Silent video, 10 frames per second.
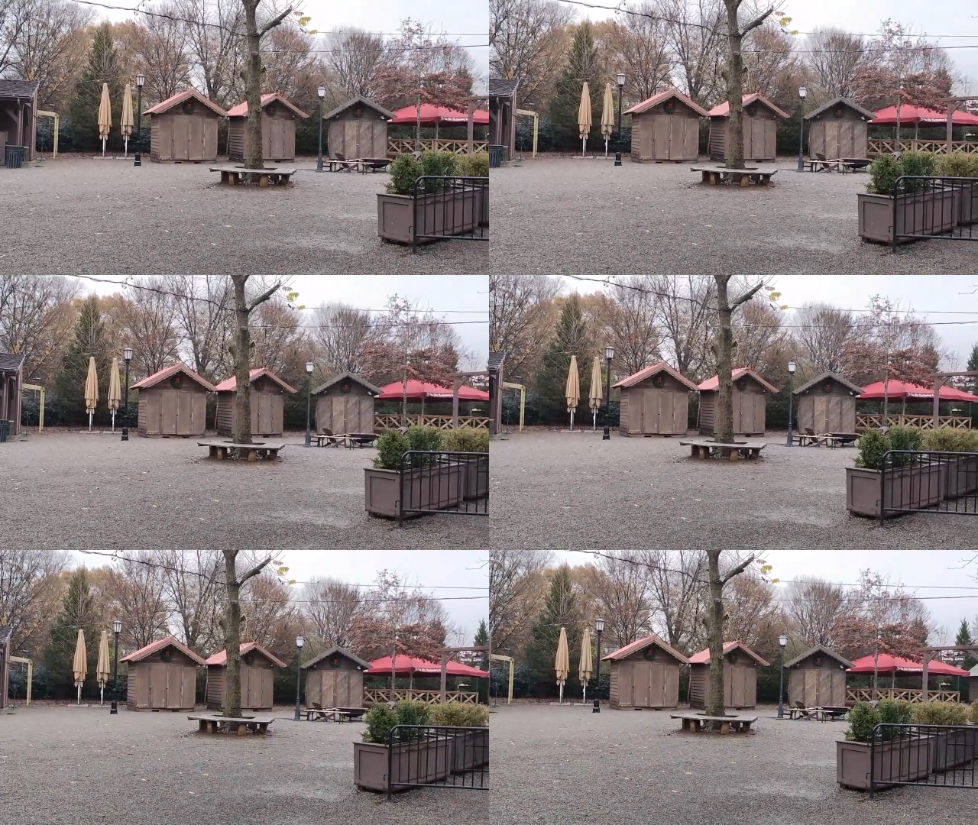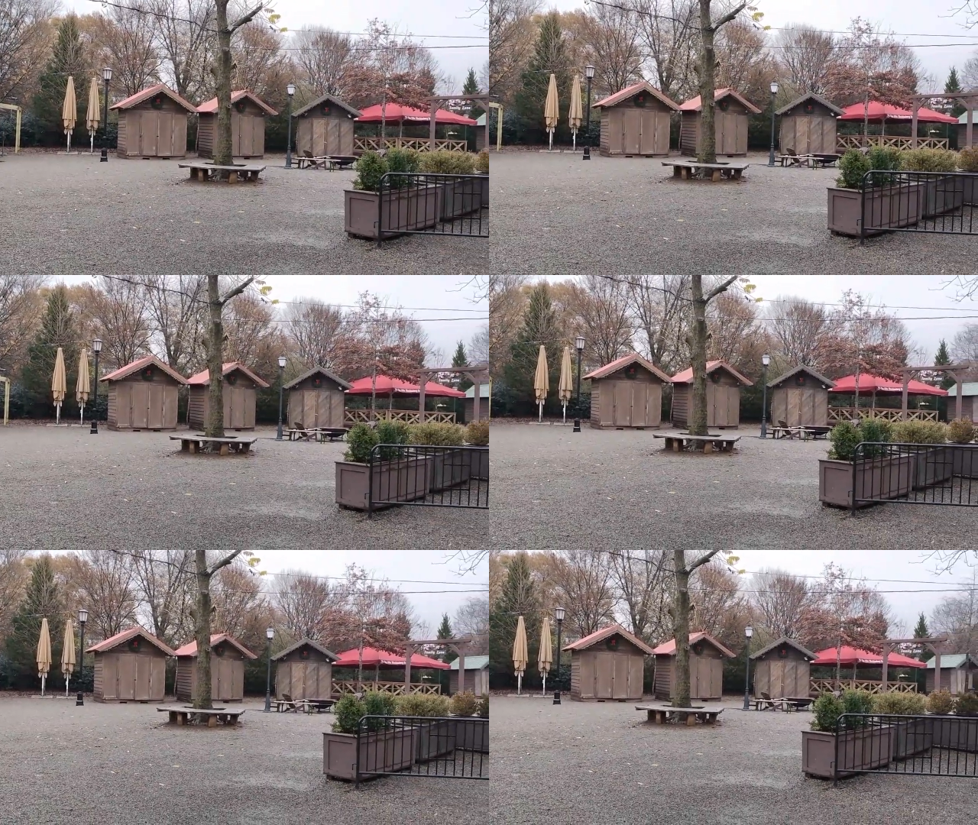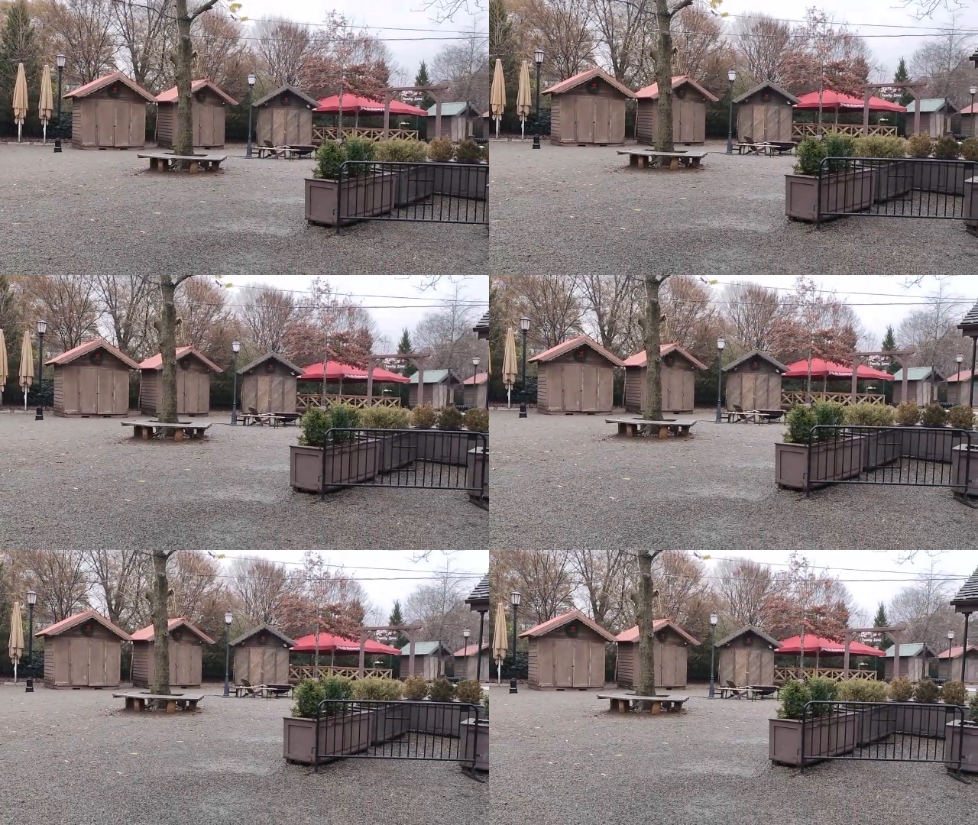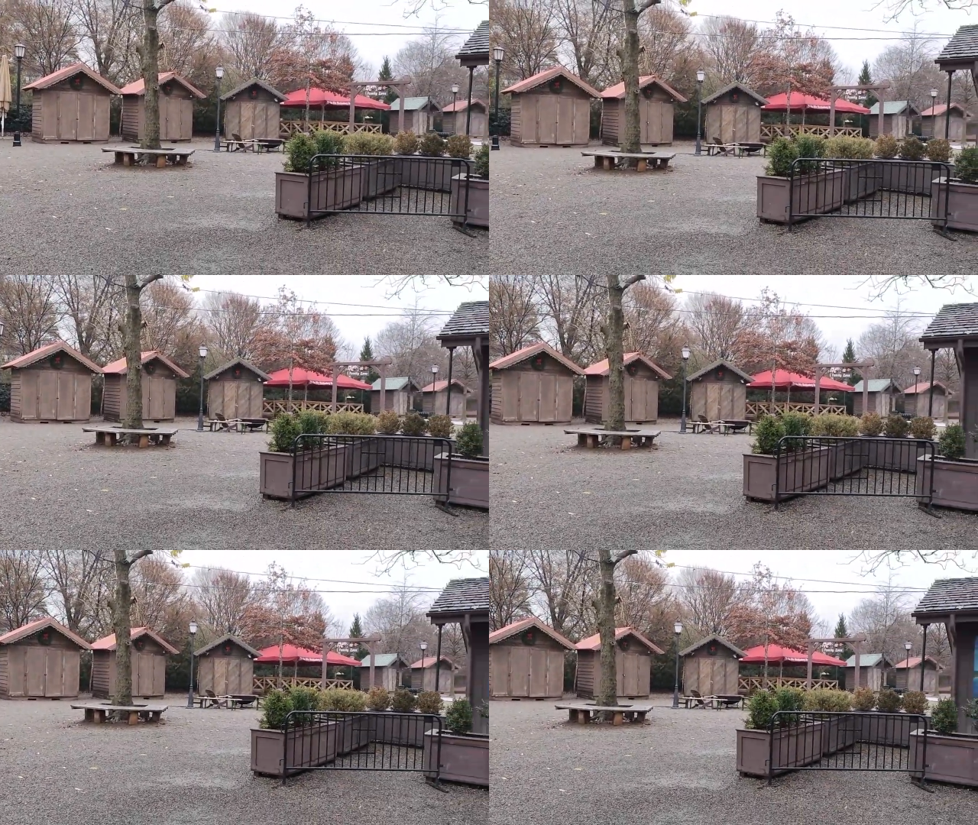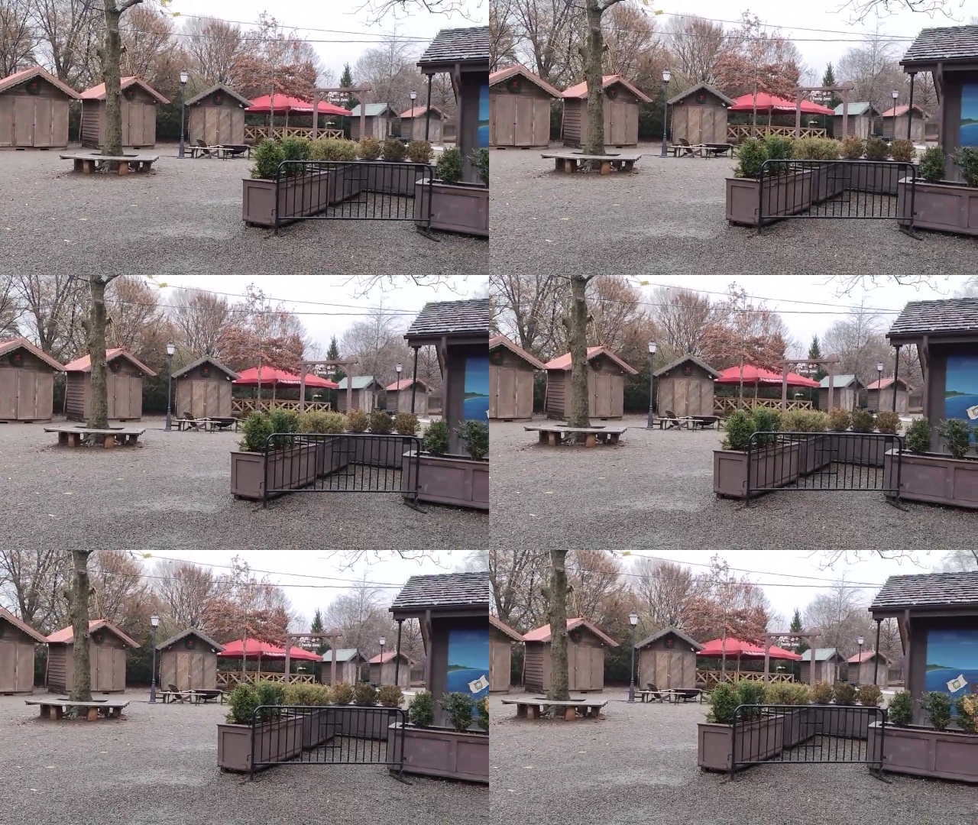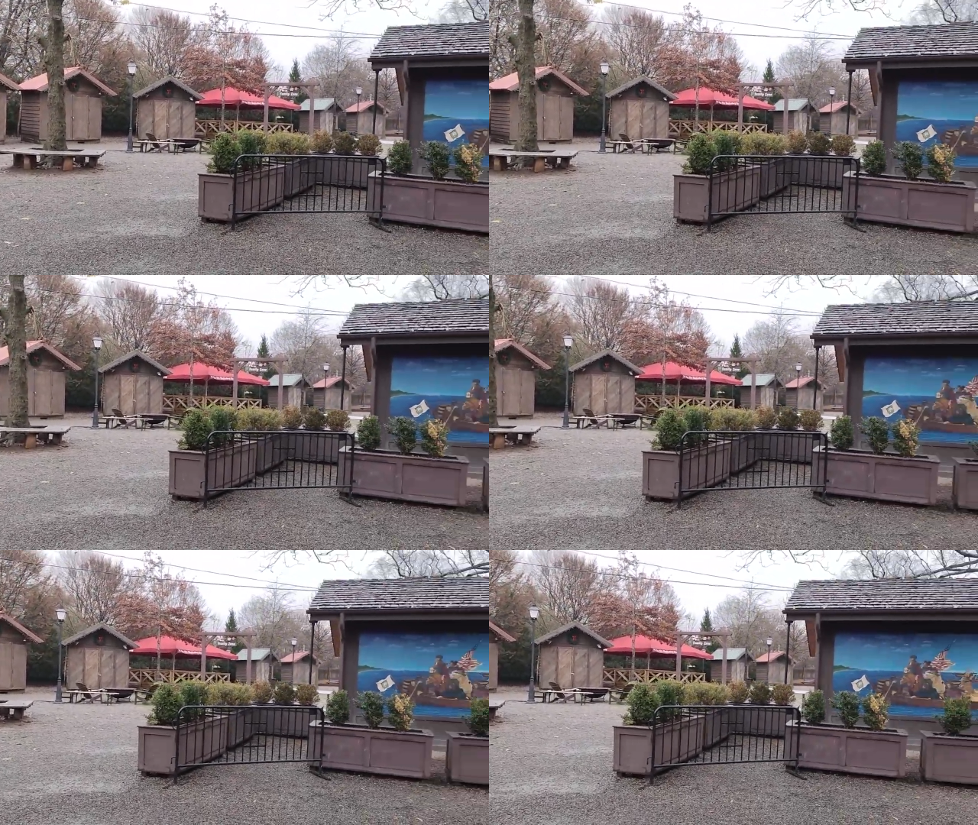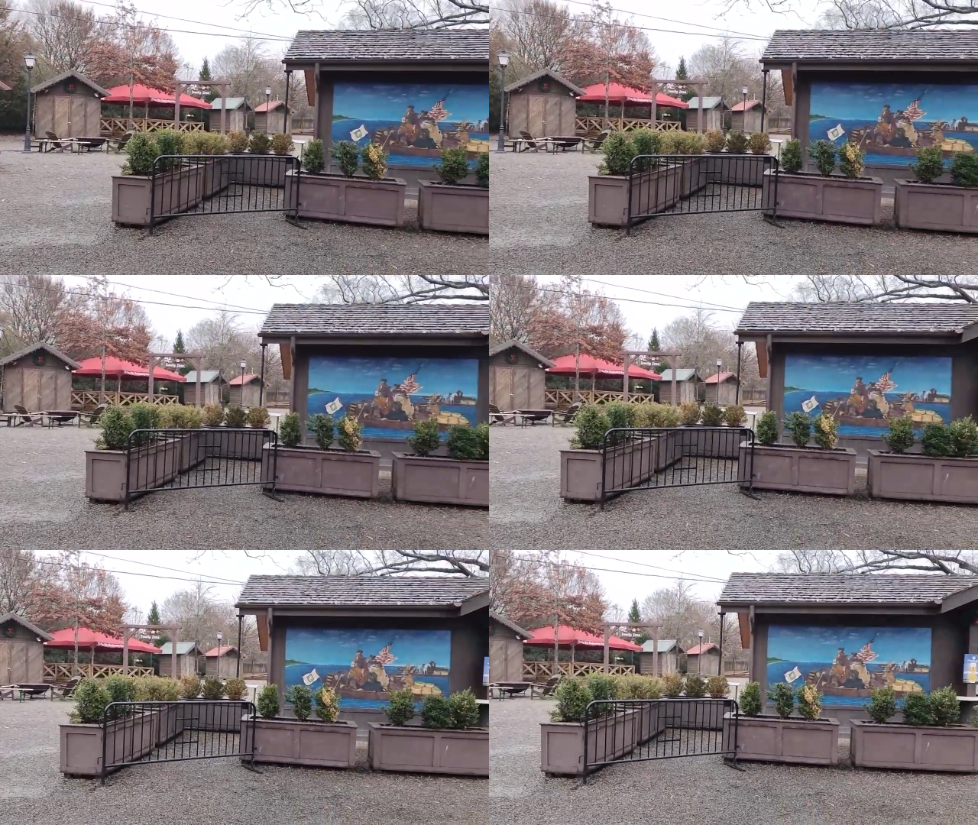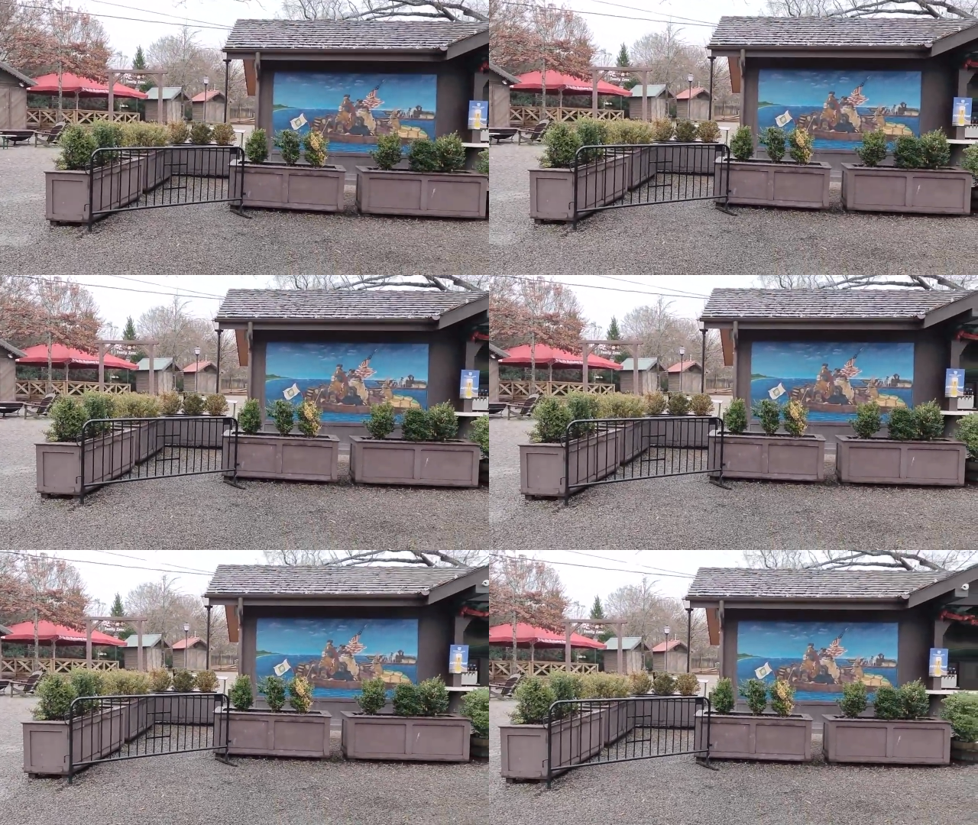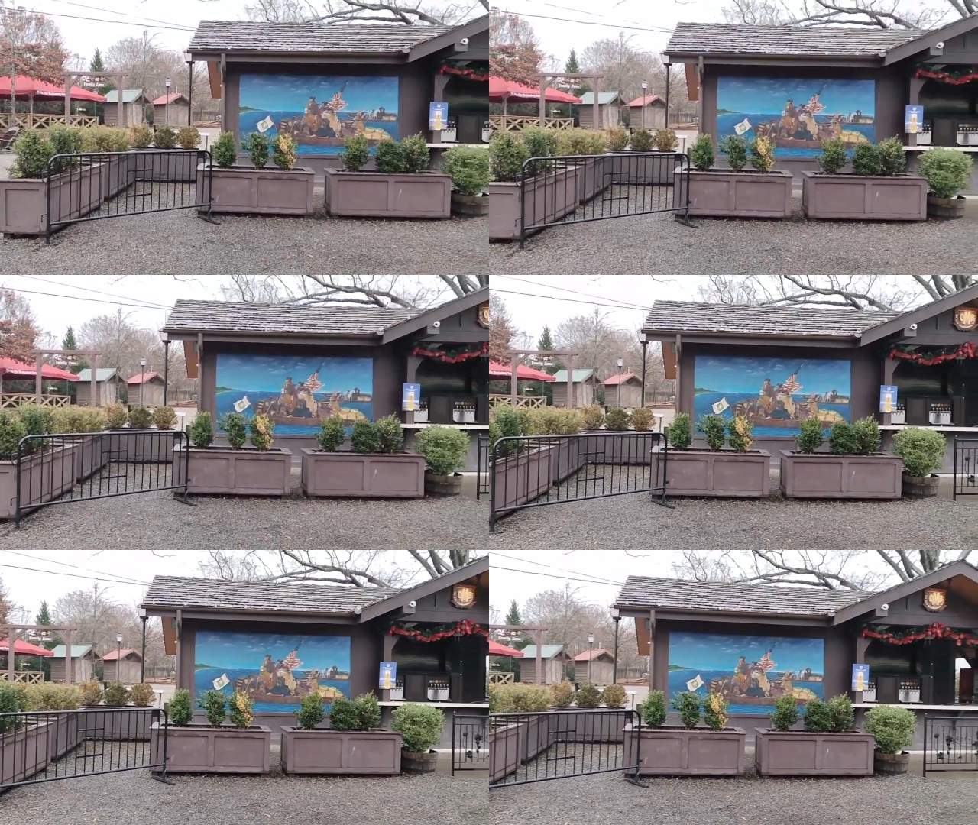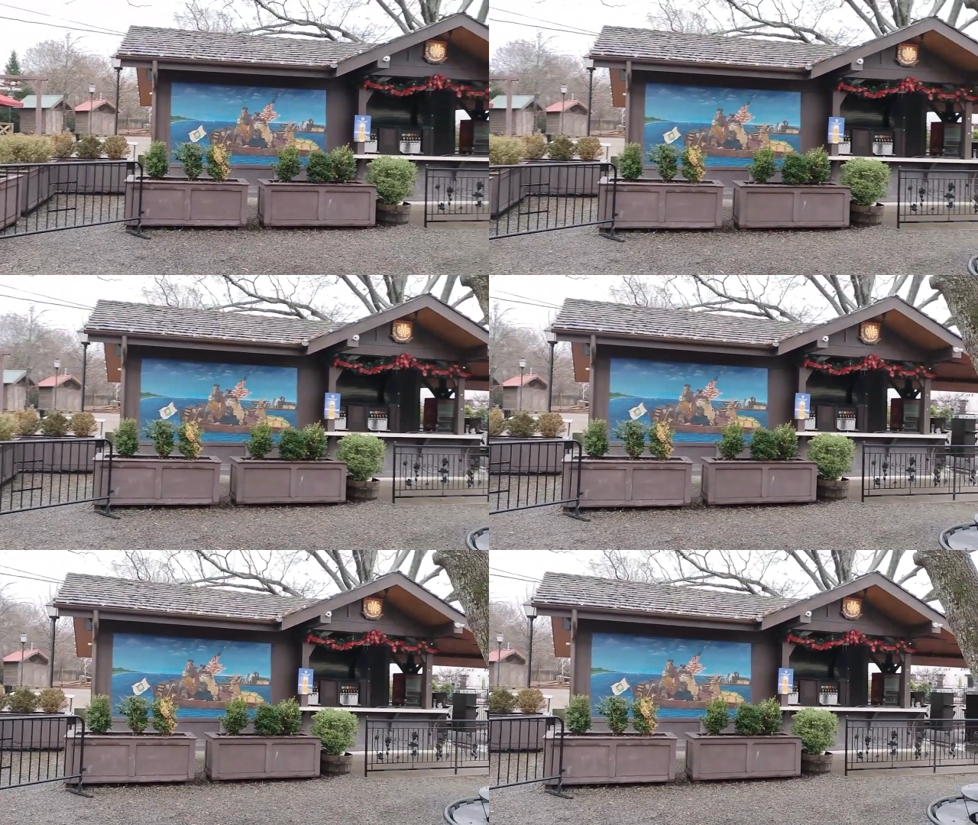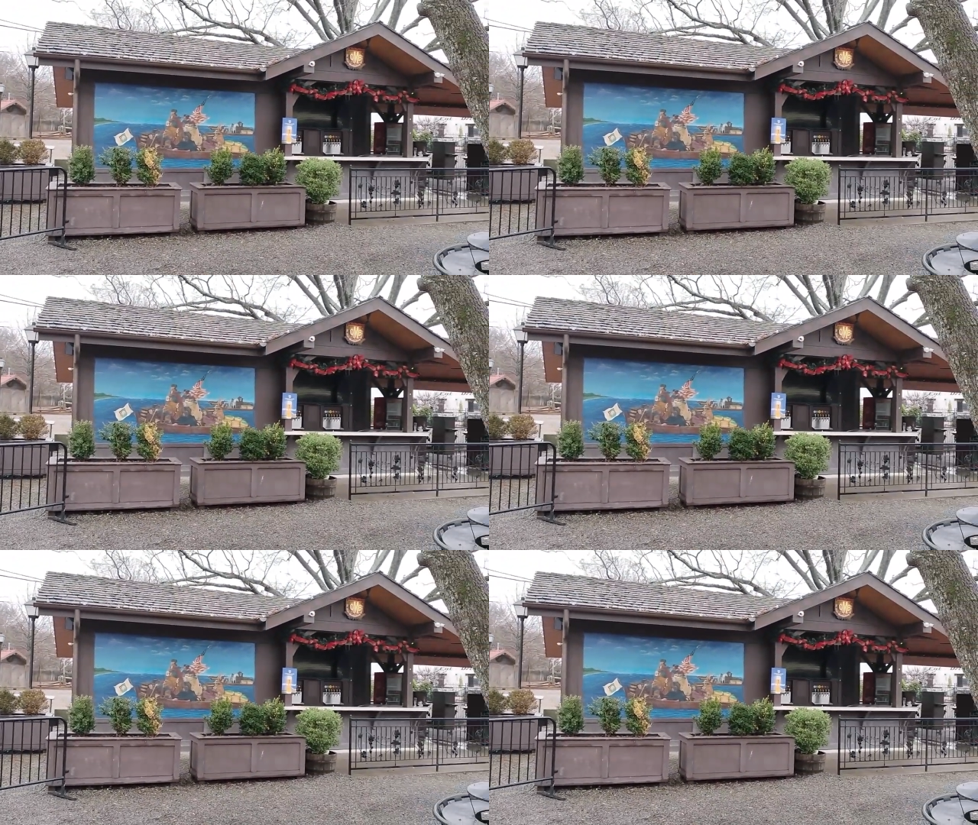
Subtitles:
[unreadable: no face in view]